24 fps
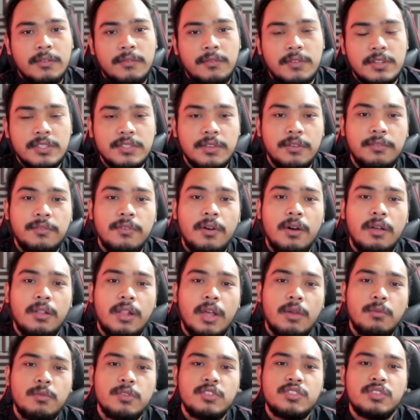First of
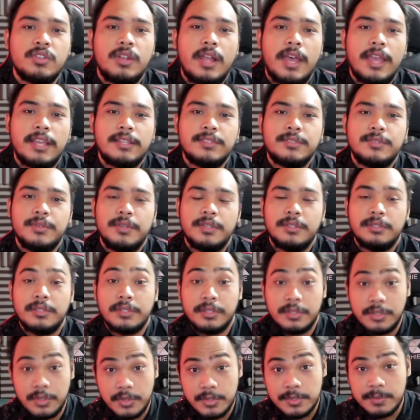all, I would like to
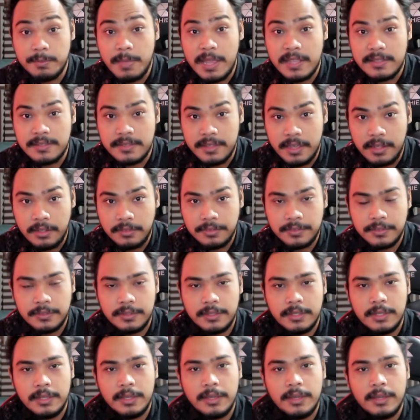introduce myself.
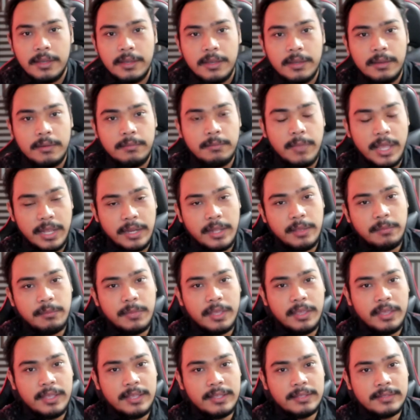My name
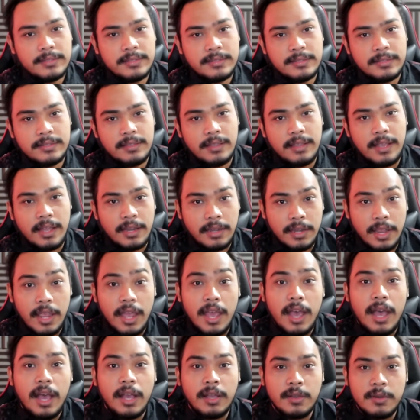is
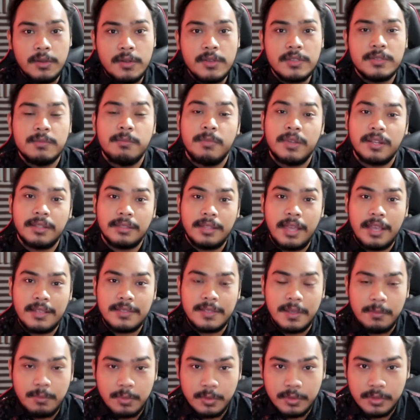Kadek Agus Mertha
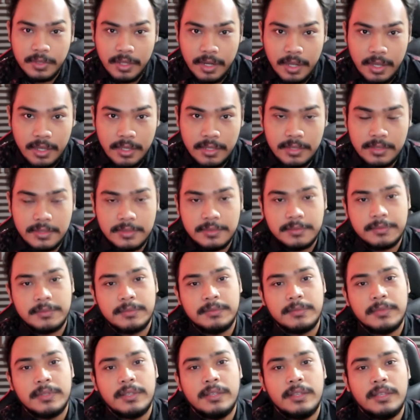Saputra,
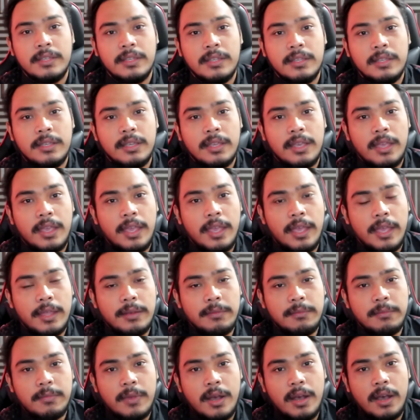
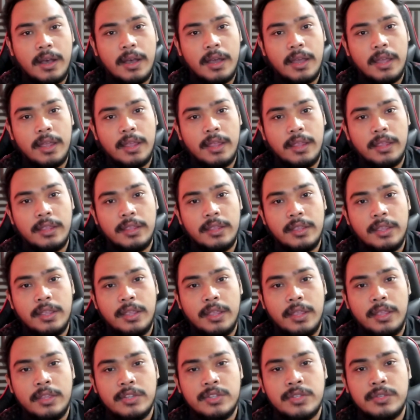and
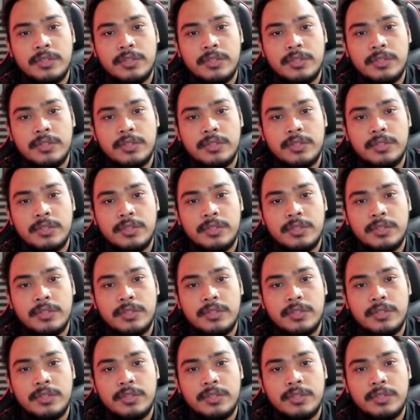my